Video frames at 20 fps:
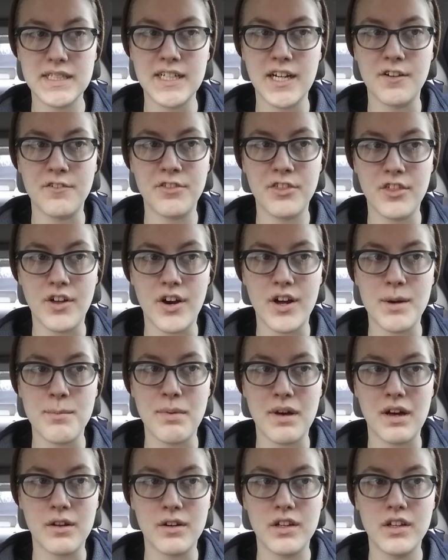I've thought
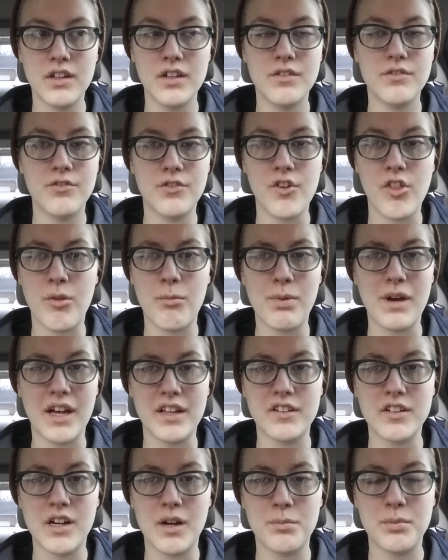about it for the
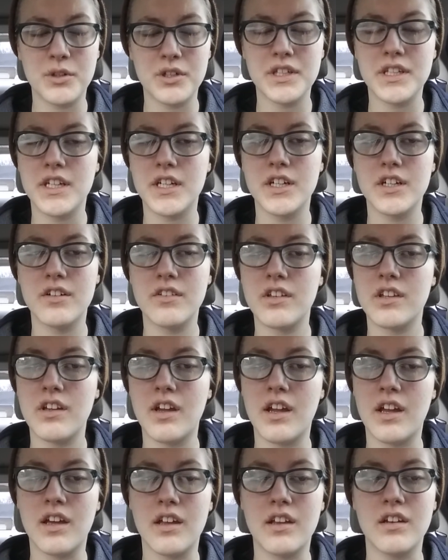past couple years,
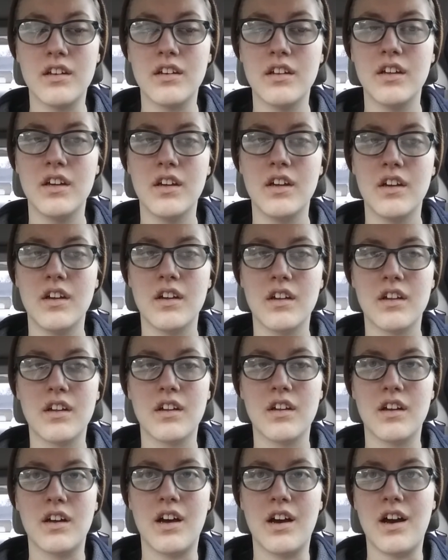and
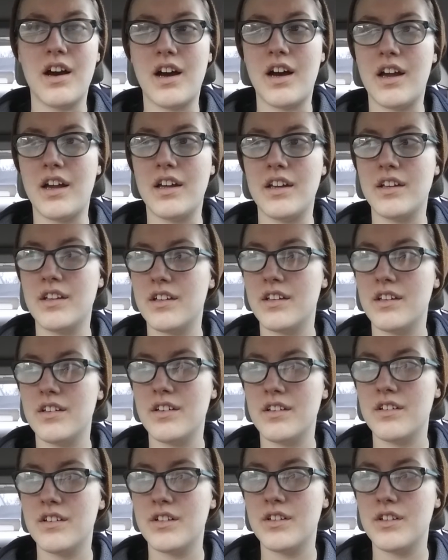
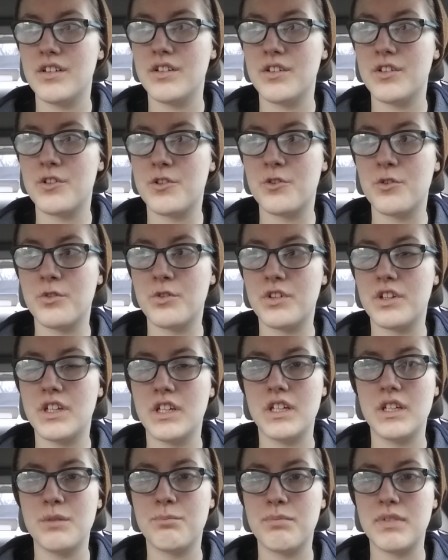I
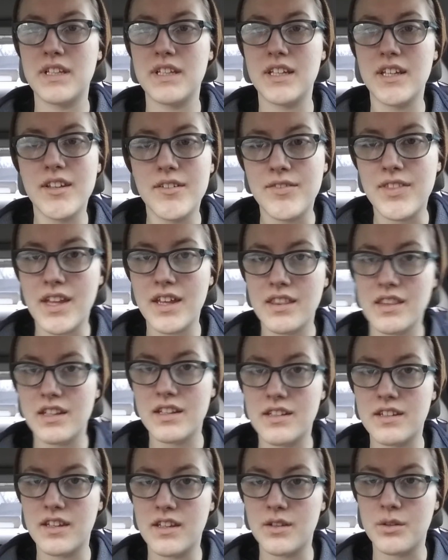truly believe that
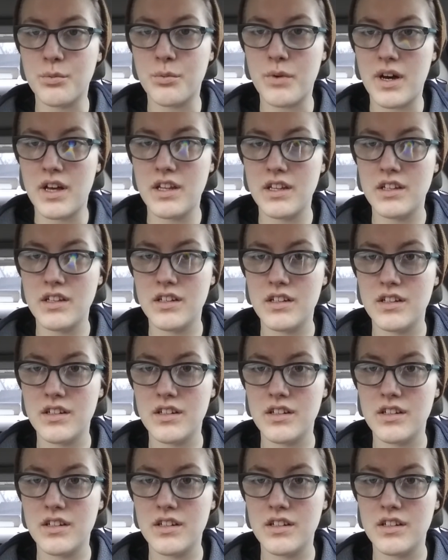this is what,